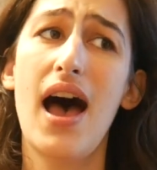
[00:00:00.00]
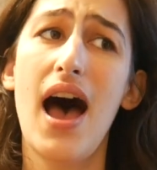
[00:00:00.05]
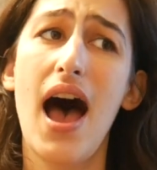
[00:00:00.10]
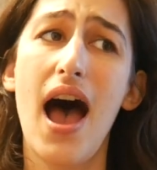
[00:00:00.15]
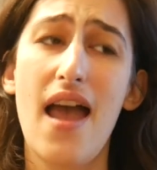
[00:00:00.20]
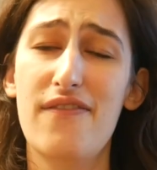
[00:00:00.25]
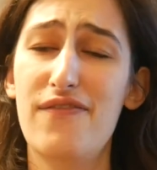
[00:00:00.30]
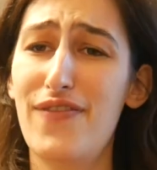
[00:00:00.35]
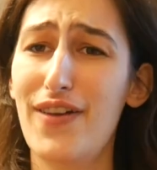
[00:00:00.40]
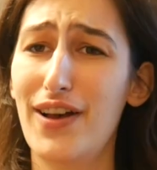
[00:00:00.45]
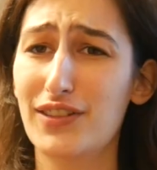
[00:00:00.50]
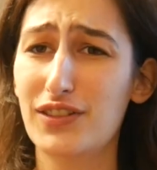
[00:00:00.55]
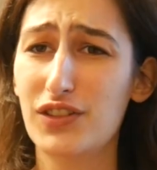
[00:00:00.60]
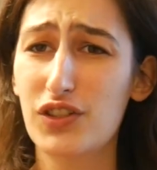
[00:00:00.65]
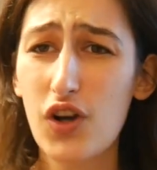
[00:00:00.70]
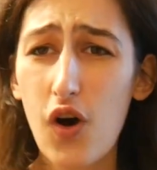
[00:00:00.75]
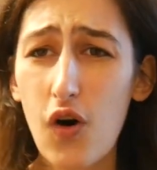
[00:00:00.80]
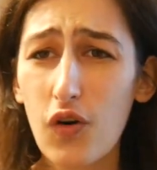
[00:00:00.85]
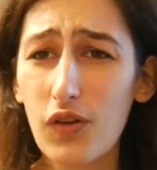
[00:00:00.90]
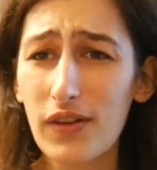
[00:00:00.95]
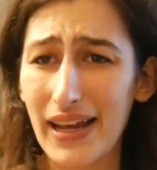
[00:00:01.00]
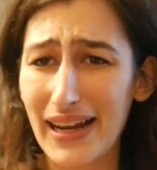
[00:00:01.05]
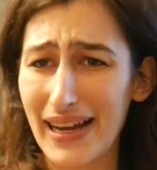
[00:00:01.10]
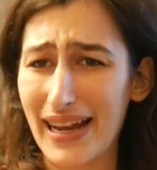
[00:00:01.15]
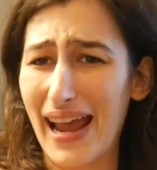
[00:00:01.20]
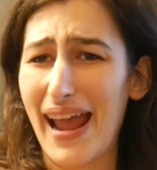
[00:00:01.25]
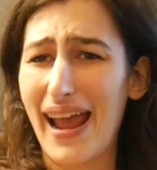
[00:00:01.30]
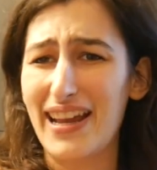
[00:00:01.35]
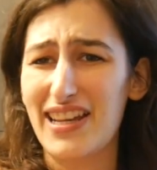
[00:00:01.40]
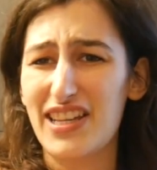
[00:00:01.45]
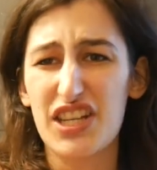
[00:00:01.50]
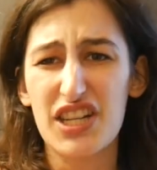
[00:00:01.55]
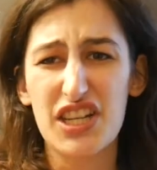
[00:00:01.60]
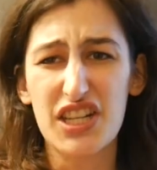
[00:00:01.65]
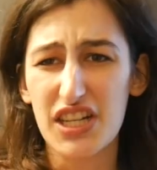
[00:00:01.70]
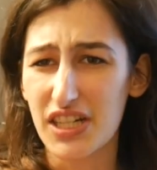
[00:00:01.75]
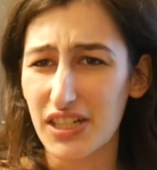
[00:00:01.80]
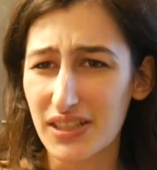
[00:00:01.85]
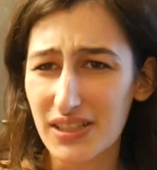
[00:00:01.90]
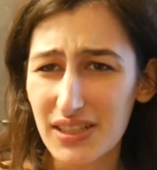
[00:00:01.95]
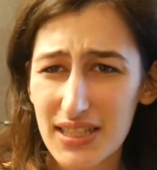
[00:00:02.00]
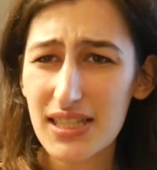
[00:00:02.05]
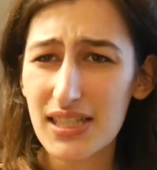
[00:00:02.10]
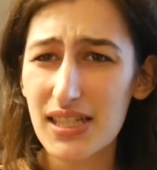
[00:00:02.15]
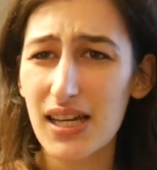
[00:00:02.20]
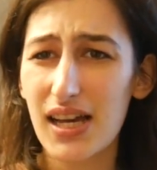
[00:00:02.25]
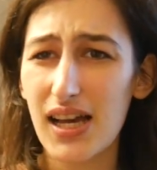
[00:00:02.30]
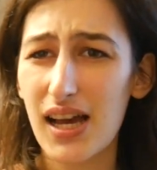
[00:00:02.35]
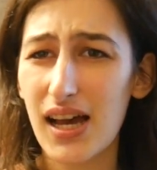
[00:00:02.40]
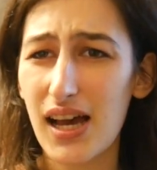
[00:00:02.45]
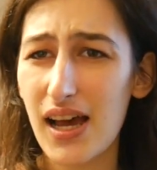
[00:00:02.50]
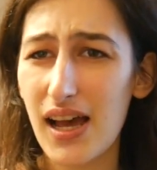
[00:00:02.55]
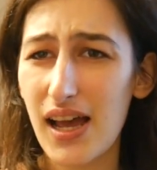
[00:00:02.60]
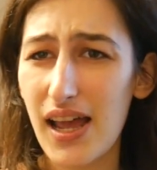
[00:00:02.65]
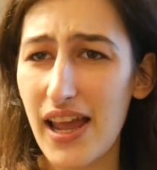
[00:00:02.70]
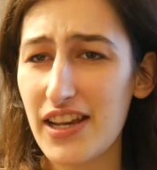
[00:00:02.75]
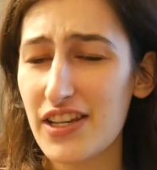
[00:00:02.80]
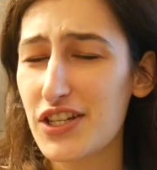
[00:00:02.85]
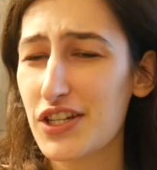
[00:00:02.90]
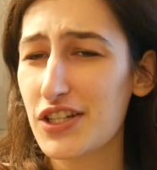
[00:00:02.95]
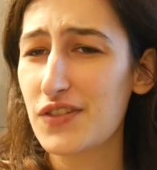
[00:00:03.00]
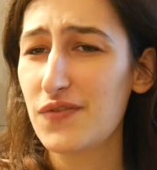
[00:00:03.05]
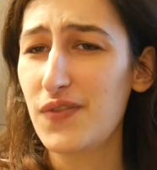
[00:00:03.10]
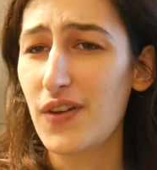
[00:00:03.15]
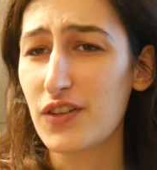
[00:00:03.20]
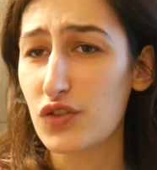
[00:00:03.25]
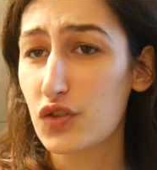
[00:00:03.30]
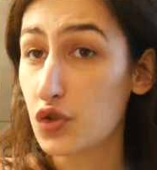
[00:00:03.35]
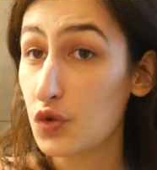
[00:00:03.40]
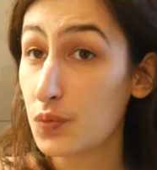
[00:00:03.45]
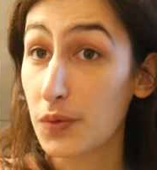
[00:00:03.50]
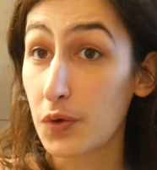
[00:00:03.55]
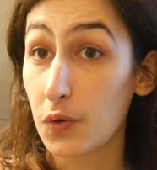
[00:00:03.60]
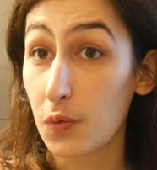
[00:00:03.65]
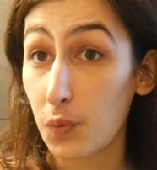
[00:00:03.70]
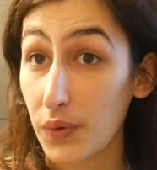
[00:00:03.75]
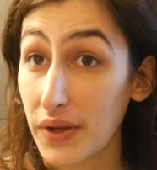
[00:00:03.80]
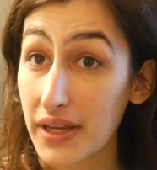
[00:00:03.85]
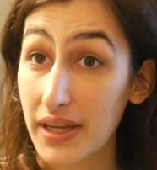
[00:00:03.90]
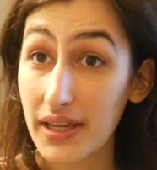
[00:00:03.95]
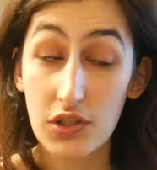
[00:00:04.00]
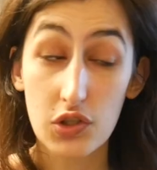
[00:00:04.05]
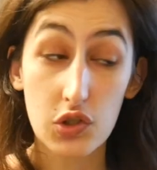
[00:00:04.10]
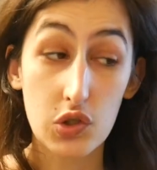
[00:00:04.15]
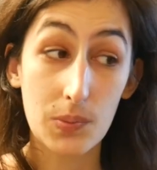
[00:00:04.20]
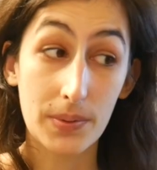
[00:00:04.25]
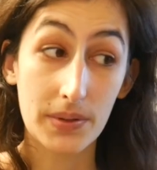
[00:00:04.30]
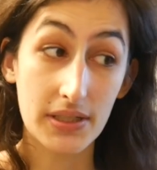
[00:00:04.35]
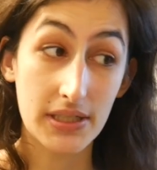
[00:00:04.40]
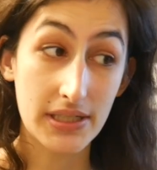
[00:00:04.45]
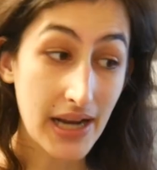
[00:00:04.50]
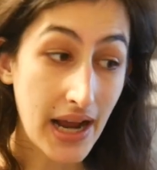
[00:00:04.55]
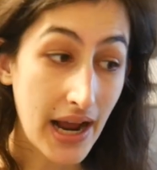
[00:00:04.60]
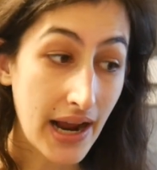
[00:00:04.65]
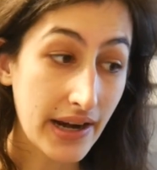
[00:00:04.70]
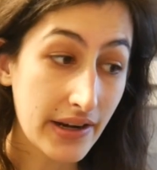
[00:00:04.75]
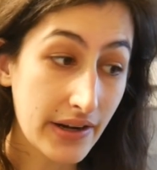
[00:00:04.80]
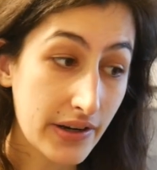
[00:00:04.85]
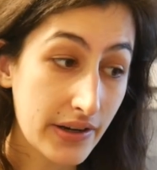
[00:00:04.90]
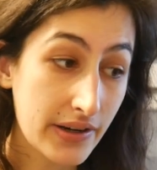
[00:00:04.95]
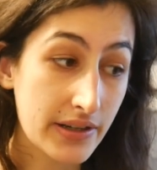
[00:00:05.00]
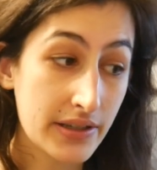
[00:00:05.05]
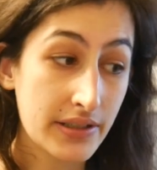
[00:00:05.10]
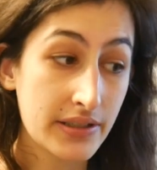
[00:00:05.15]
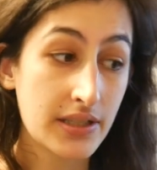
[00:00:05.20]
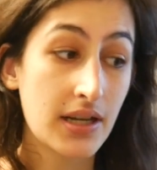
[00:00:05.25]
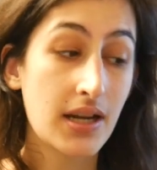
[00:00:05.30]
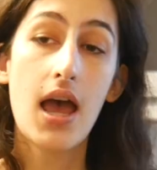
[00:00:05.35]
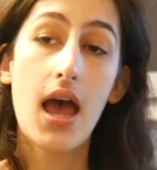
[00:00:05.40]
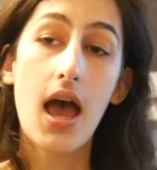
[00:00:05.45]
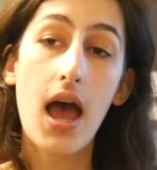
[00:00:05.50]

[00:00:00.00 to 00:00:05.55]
I felt cold, like I had chills, and just felt super weak and super tired.